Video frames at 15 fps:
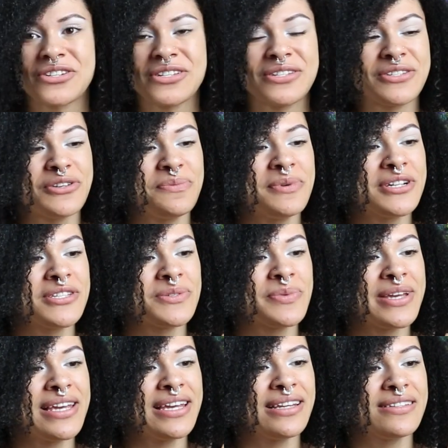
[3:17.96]
She's super
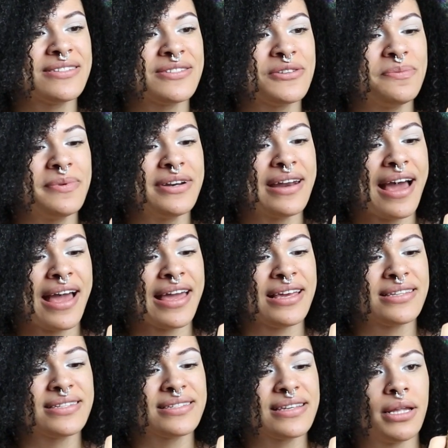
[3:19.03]
sweet, super
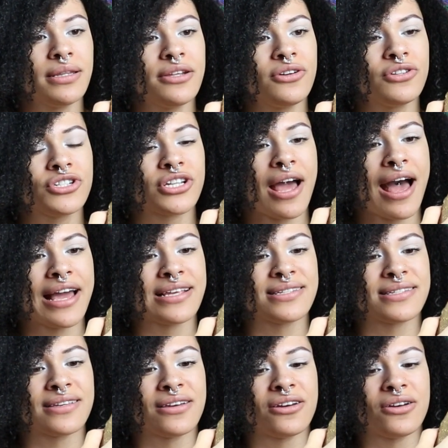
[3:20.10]
nice, a little shy
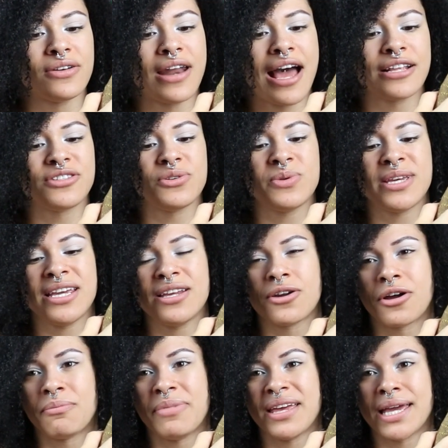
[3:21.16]
still, not too keen
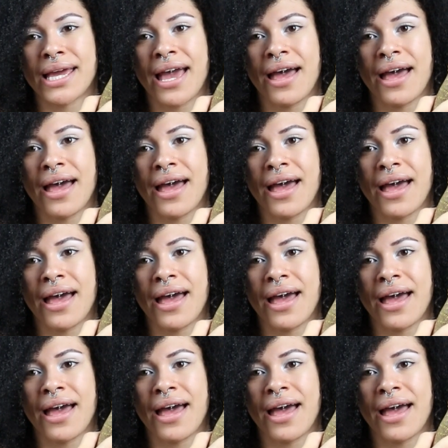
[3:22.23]
on being